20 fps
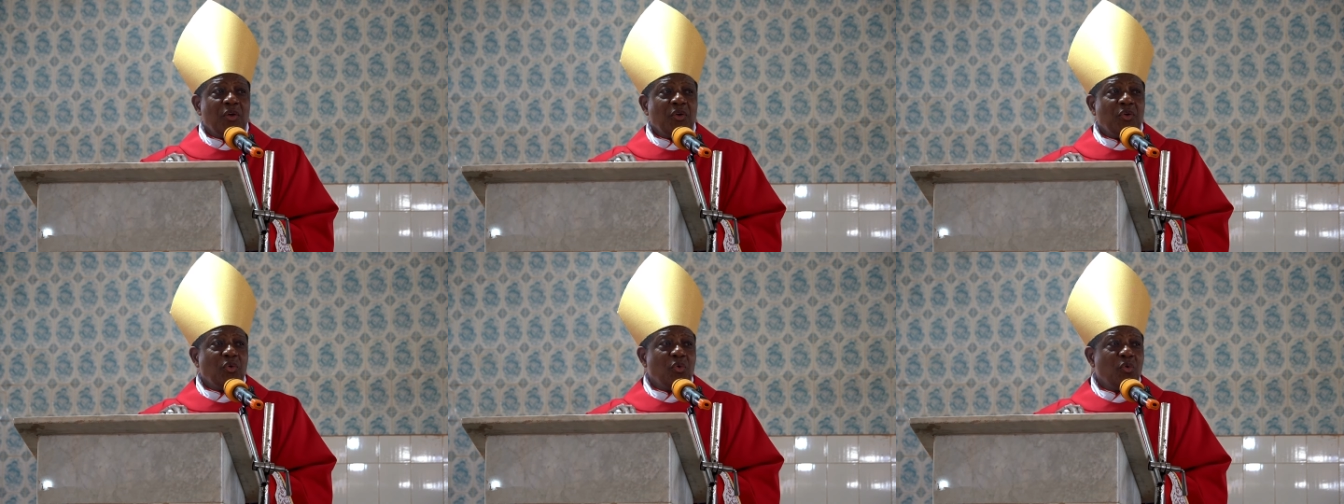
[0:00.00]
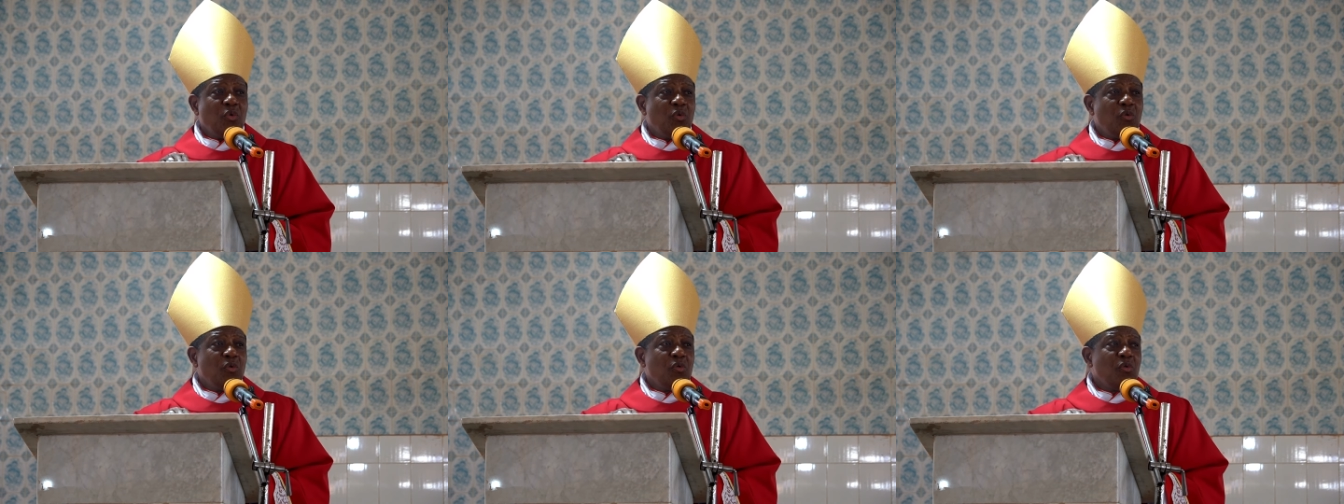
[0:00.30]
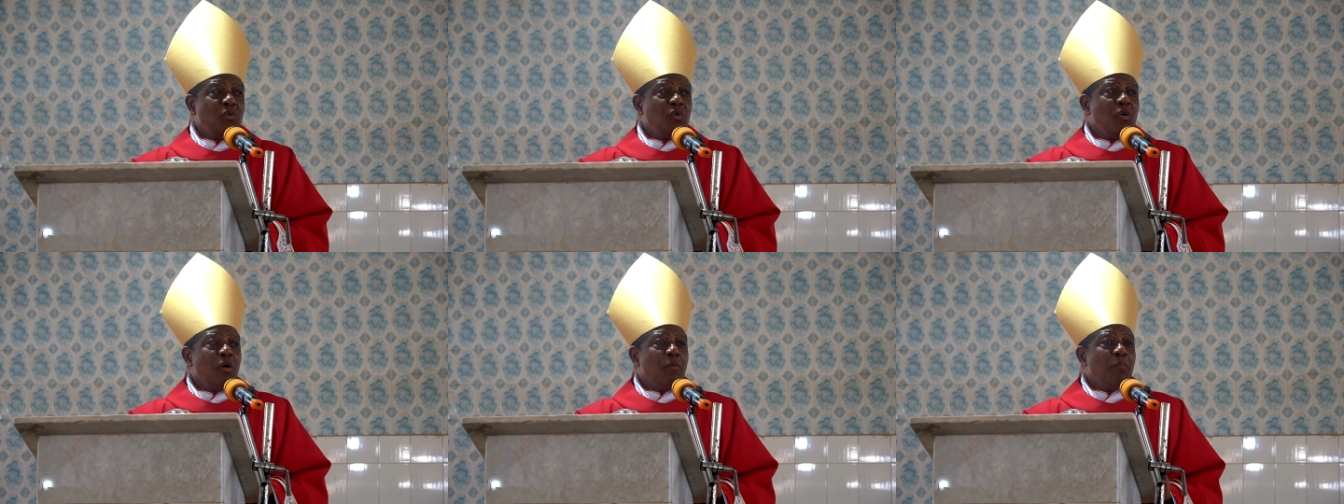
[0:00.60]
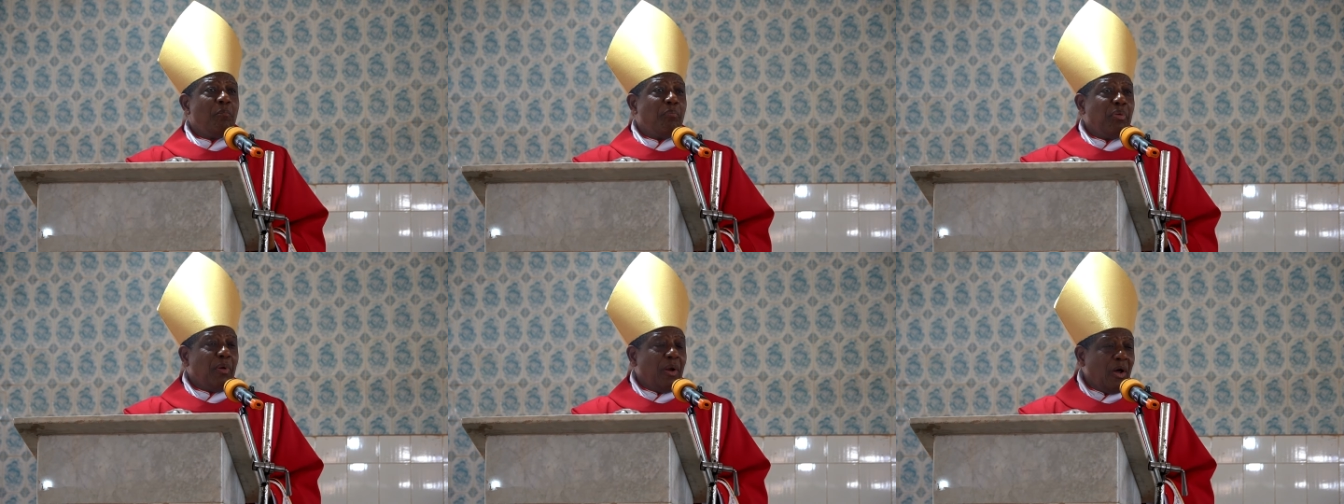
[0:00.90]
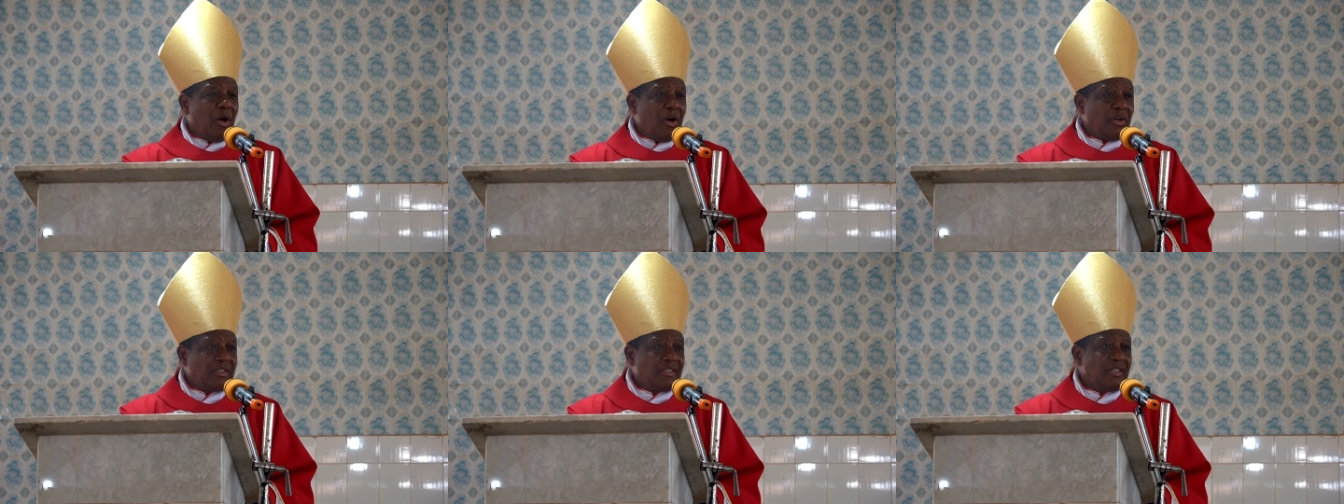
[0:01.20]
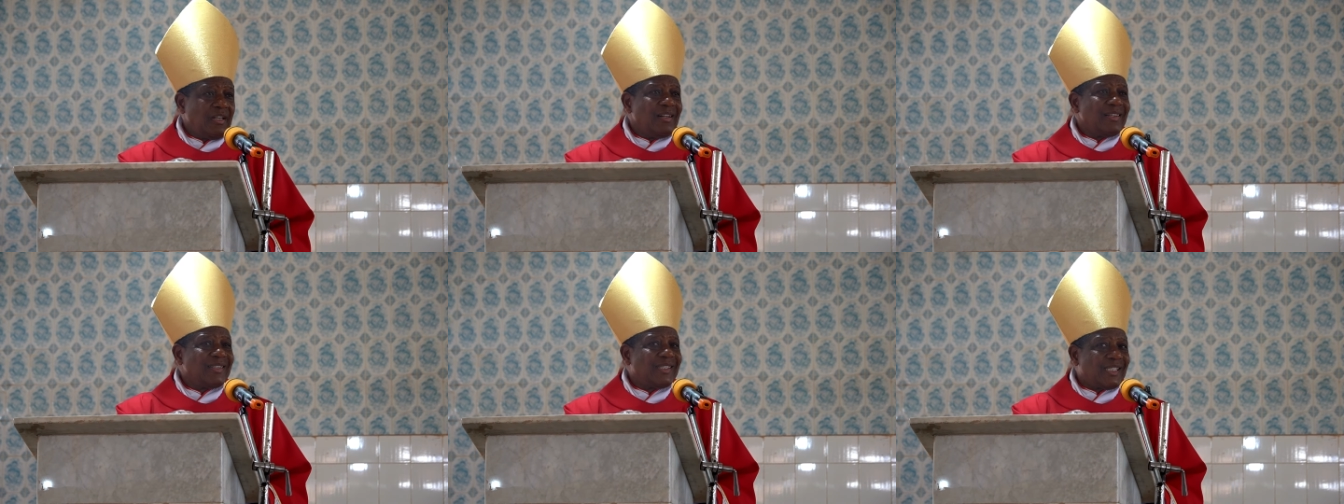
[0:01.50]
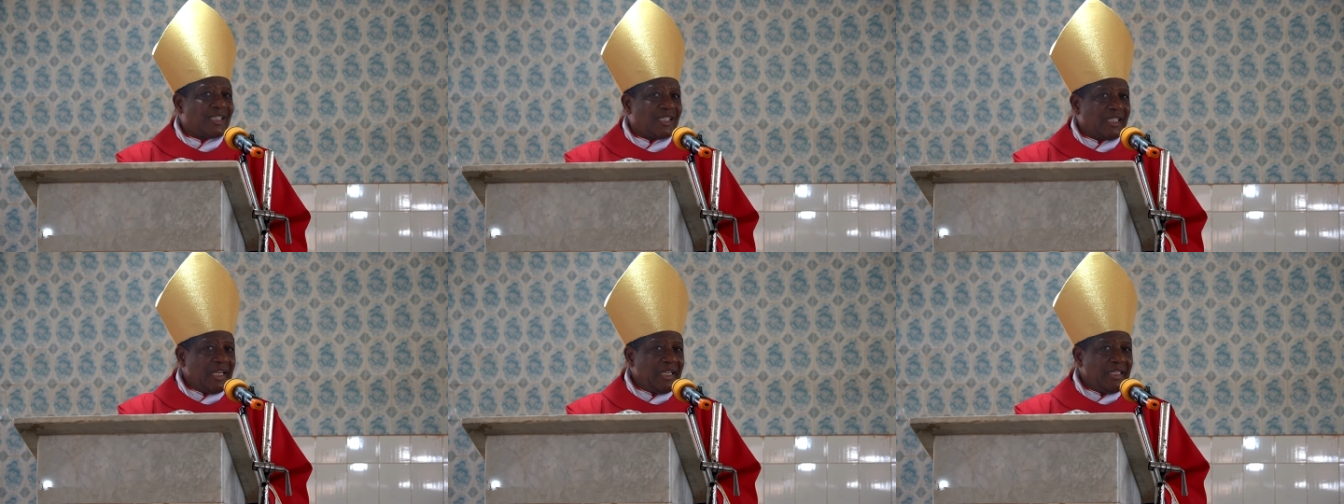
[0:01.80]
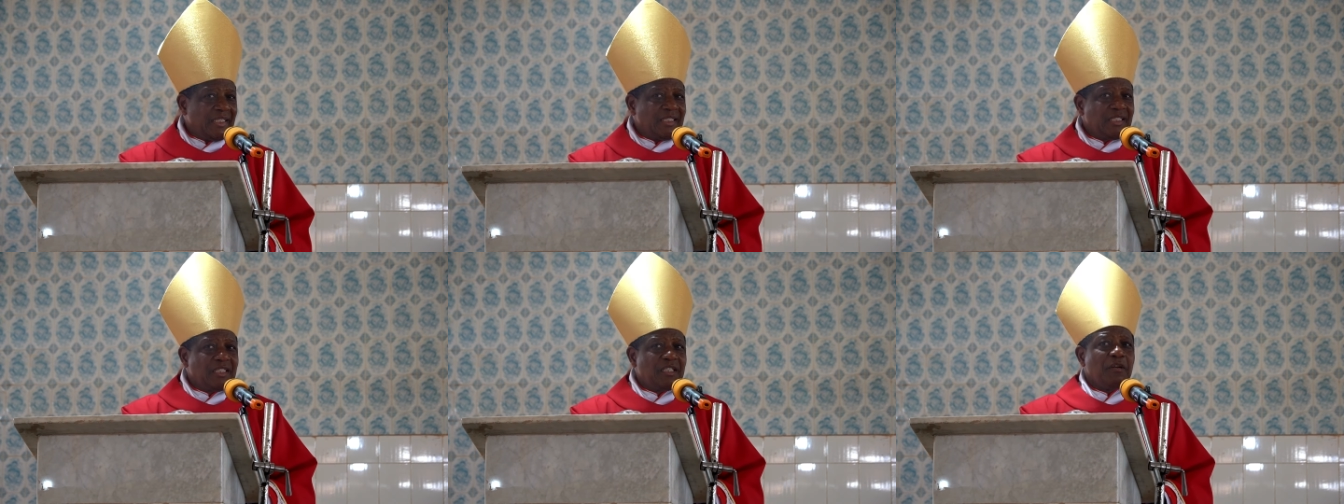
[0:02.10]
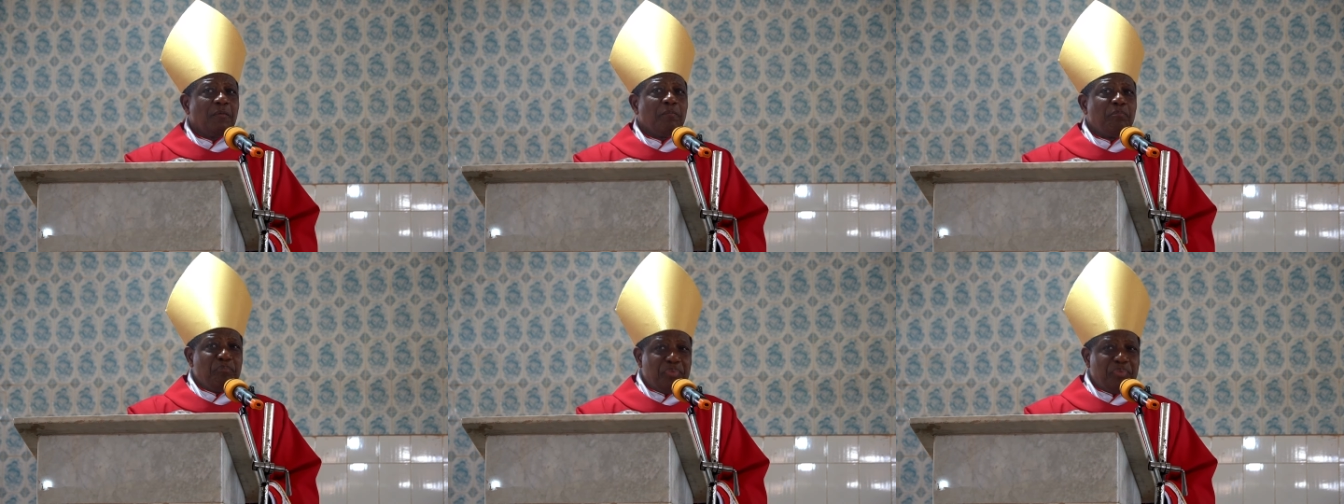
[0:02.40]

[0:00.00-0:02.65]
"You blood-stained